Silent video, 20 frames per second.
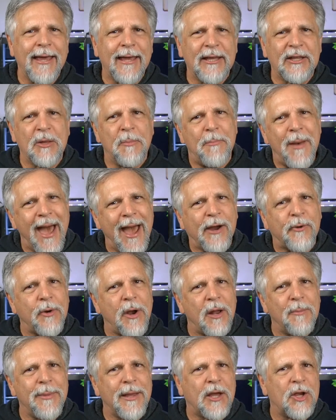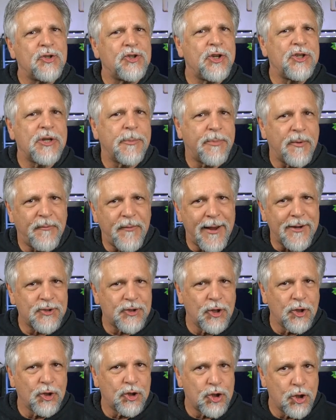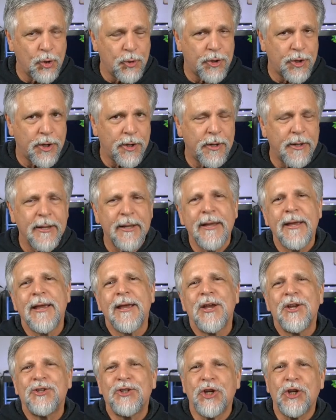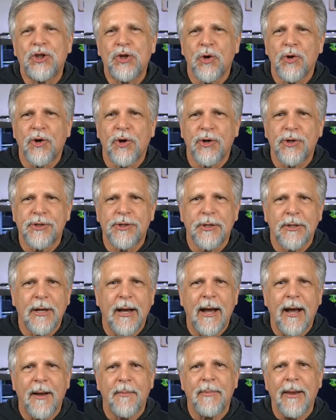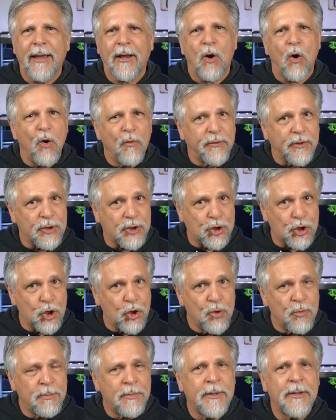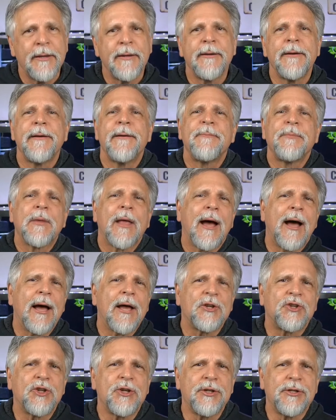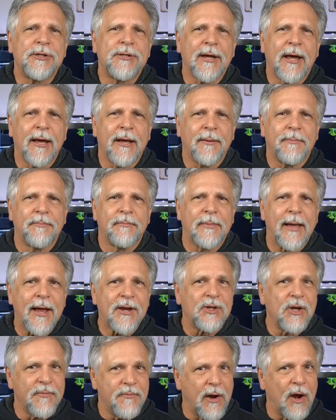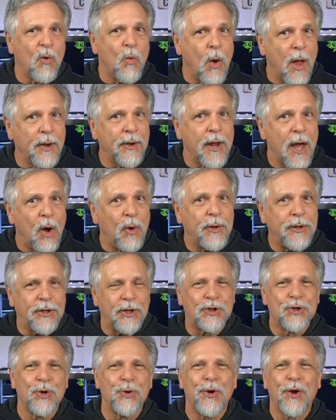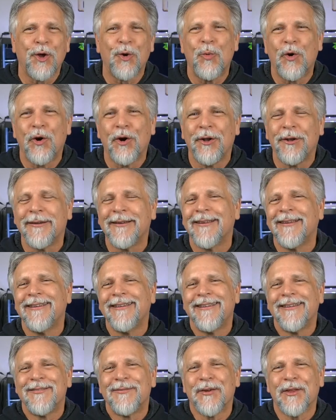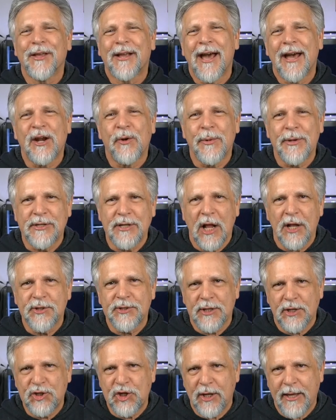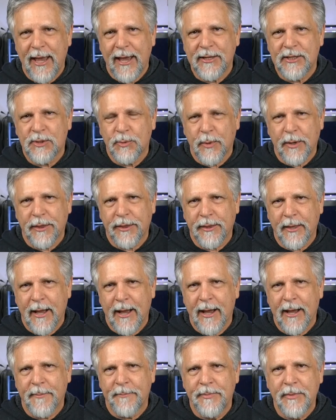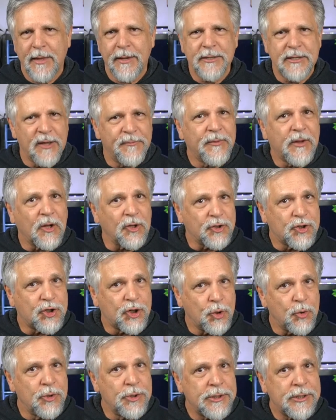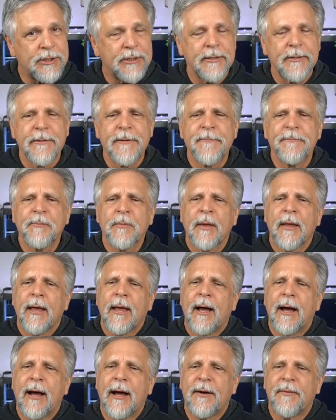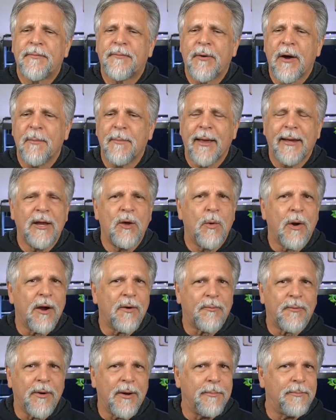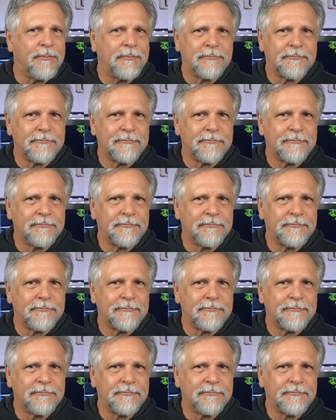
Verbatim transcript: in the background because she's a professional tutor. She tutors uh, like over Zoom. Uh, she's uh, actually very well known in the tutoring world for the kind of results that she gets with uh, difficult students uh, from anywhere from